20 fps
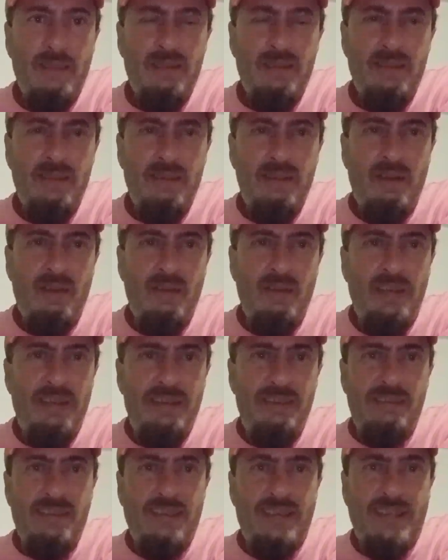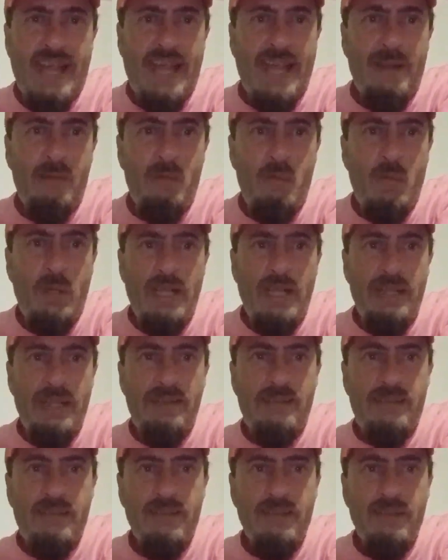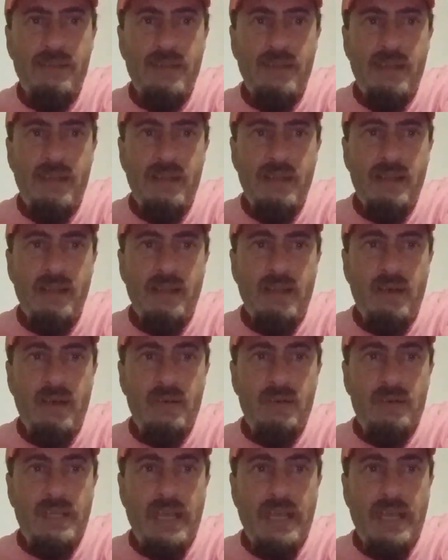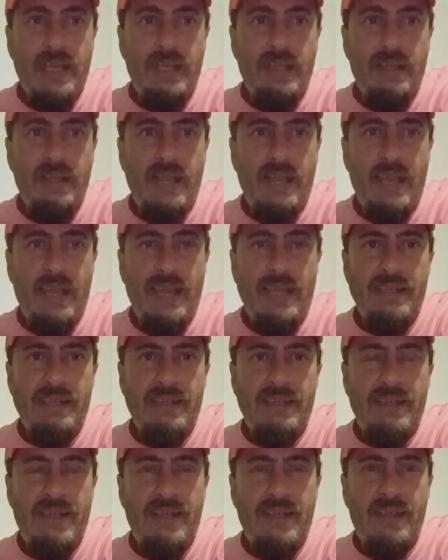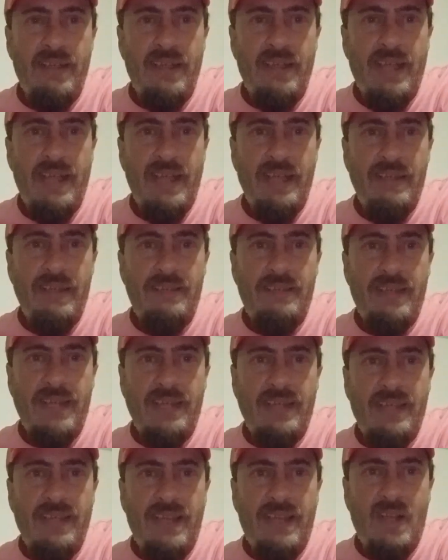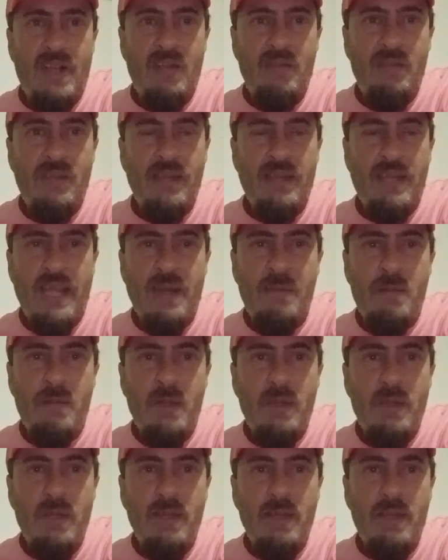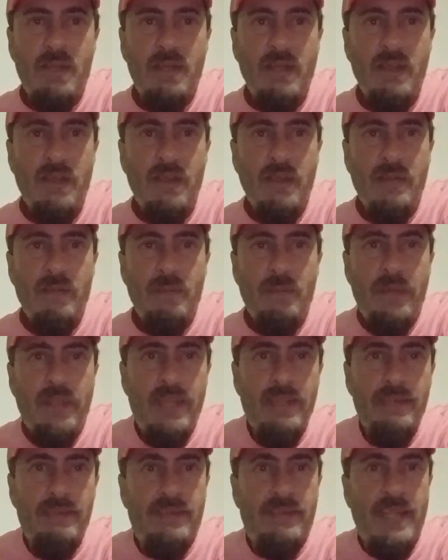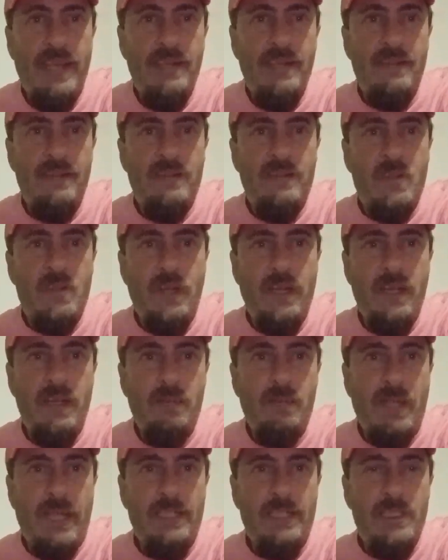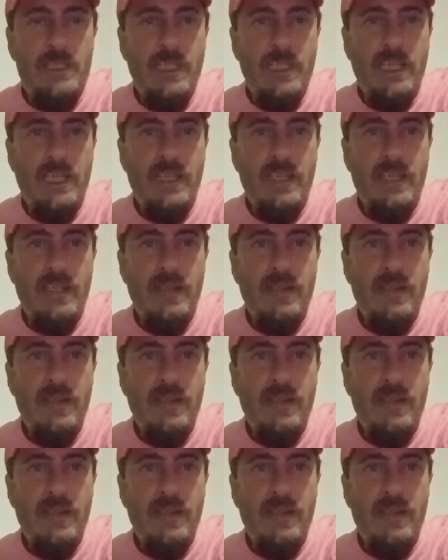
Here's a guy rich, okay, and taking care of the neighborhood instead of just treating them like shit.